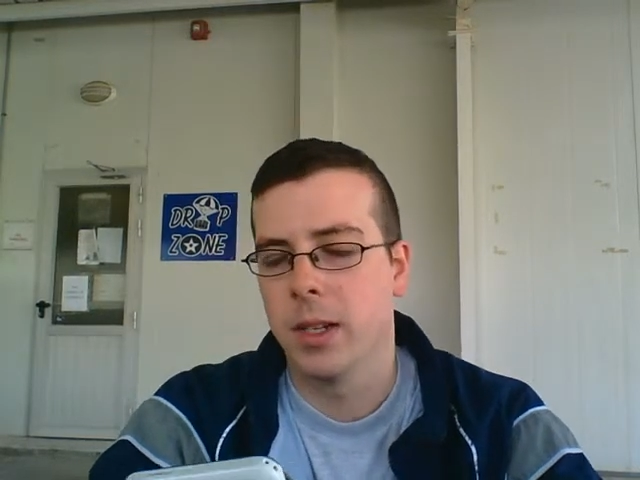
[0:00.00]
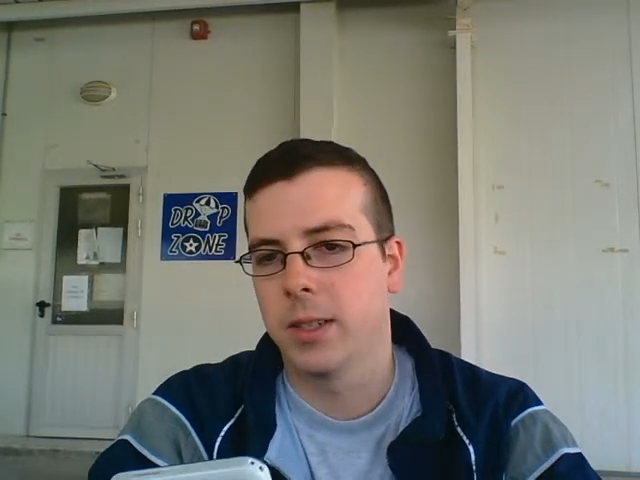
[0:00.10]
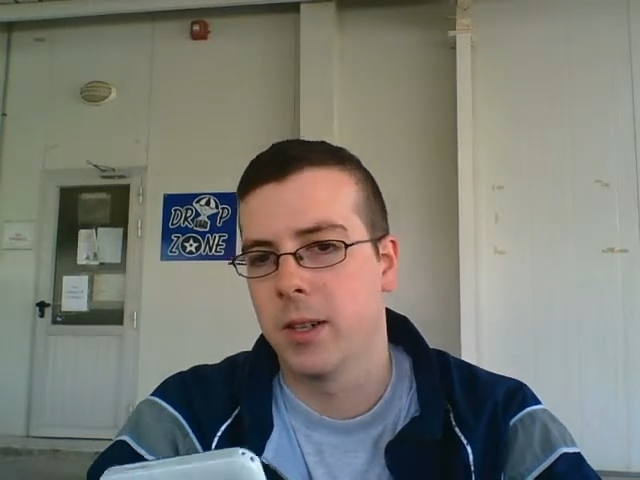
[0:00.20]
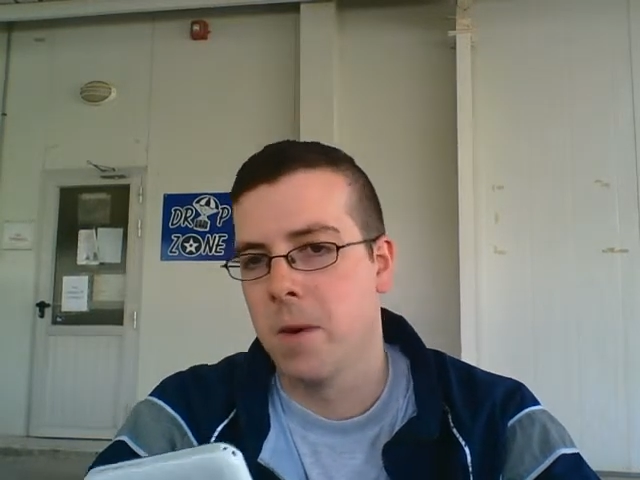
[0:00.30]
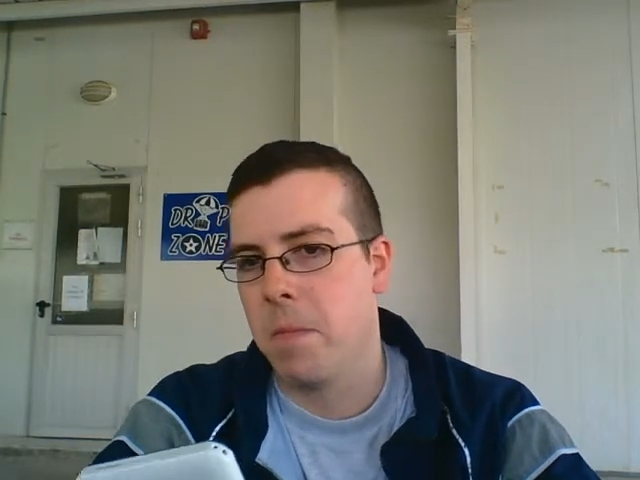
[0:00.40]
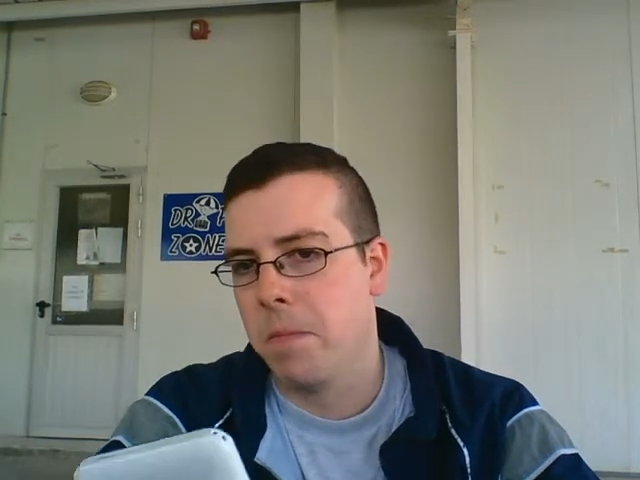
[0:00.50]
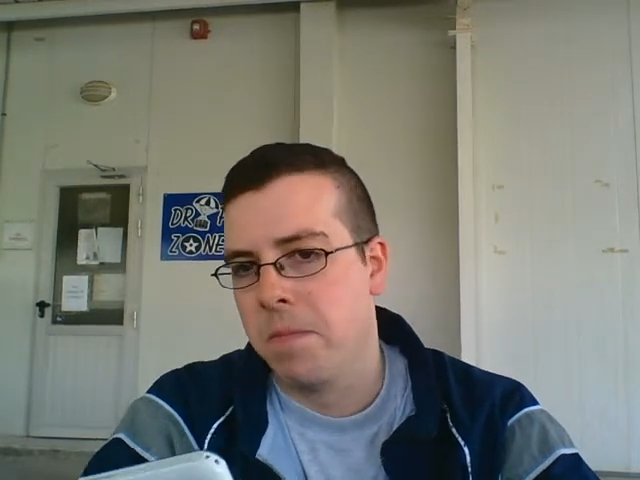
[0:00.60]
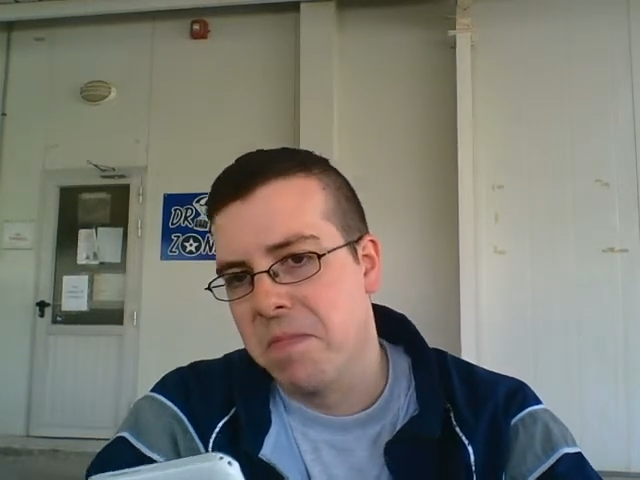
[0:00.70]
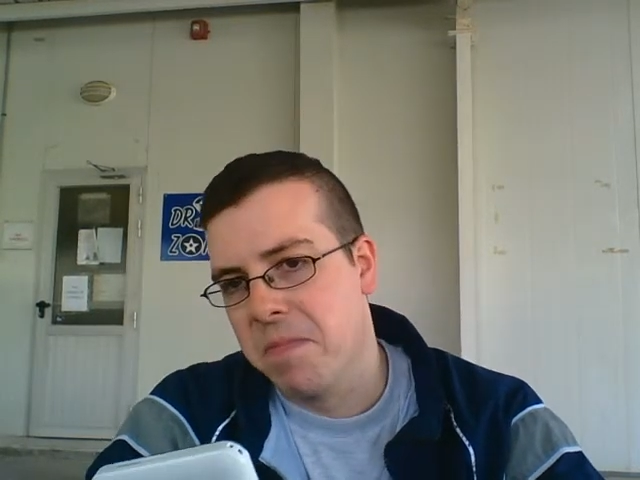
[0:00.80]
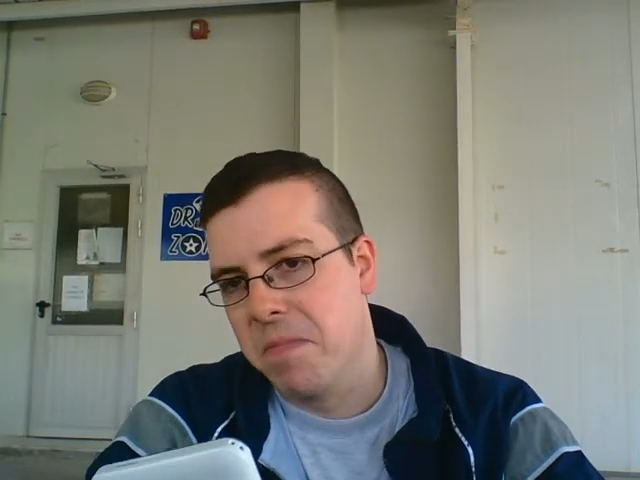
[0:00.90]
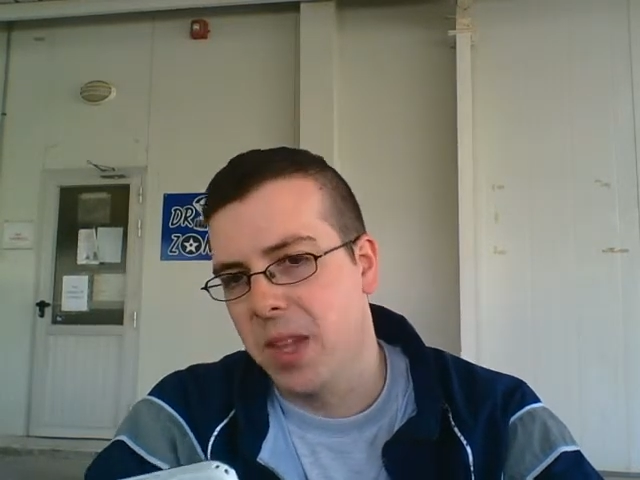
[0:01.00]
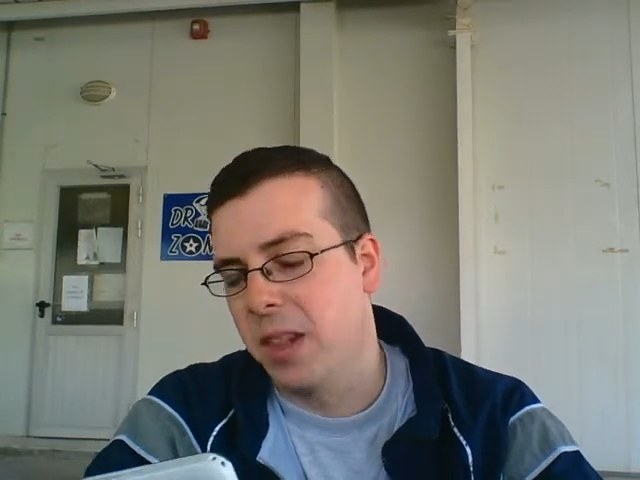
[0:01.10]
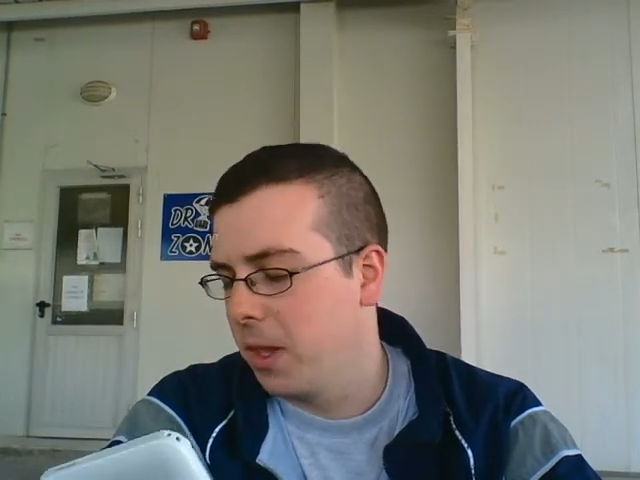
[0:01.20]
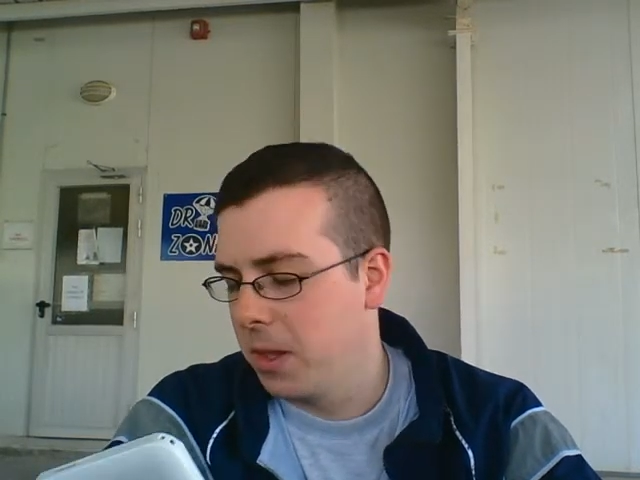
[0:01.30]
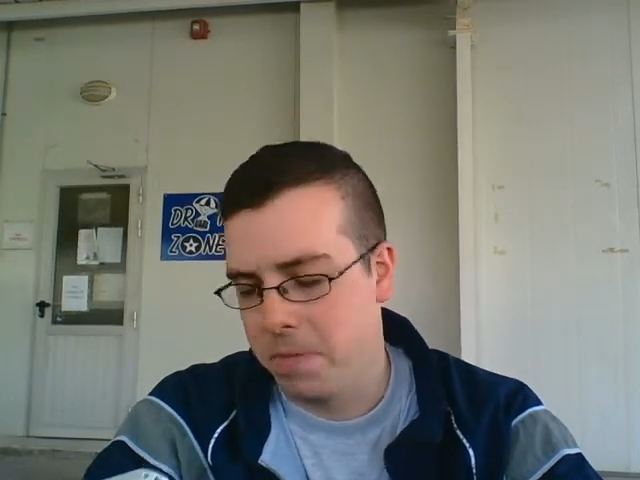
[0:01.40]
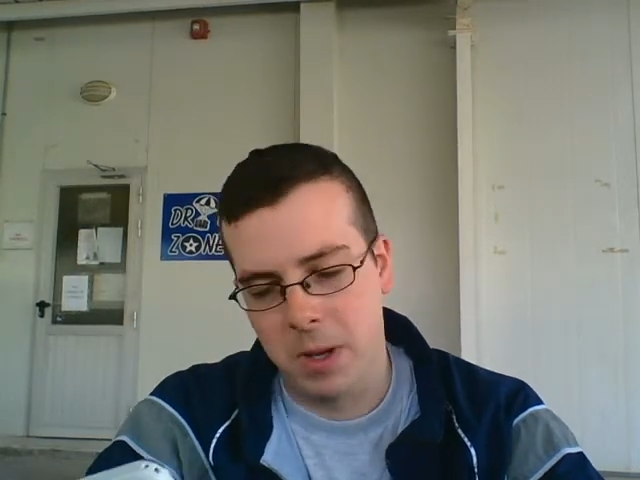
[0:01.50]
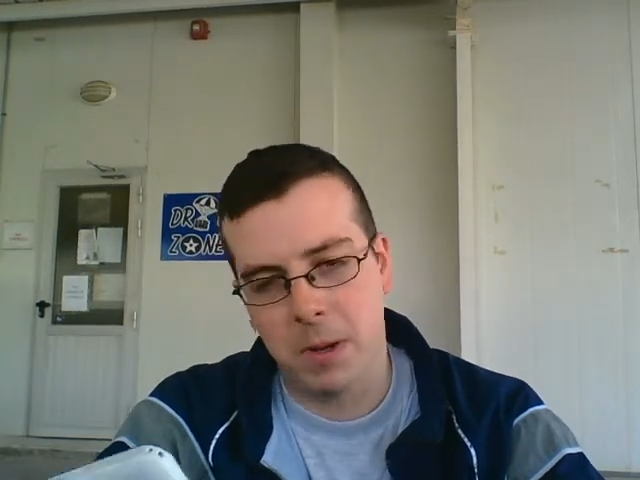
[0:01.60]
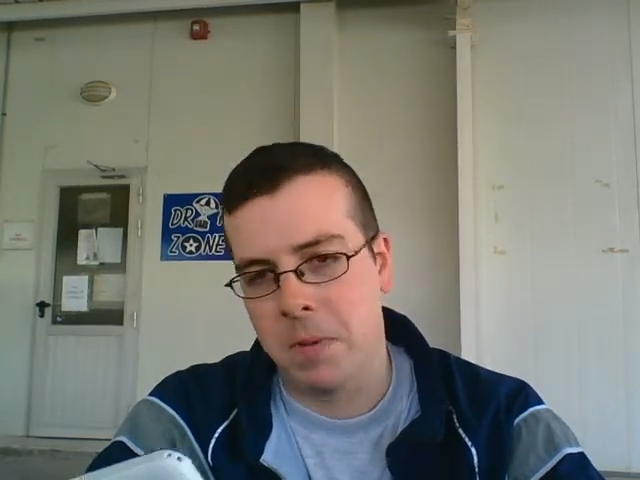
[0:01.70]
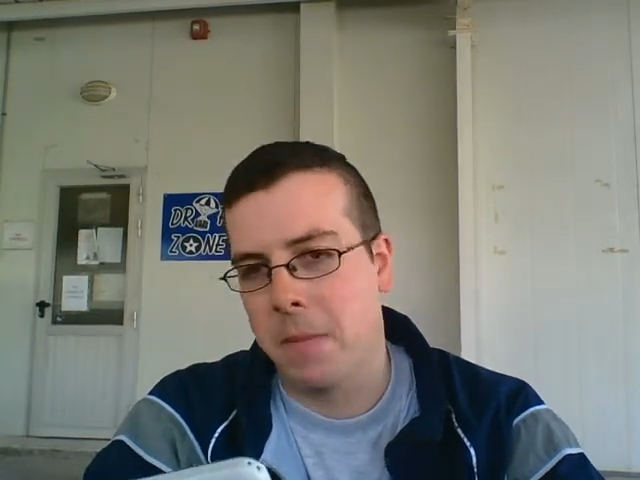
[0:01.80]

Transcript: So, and the big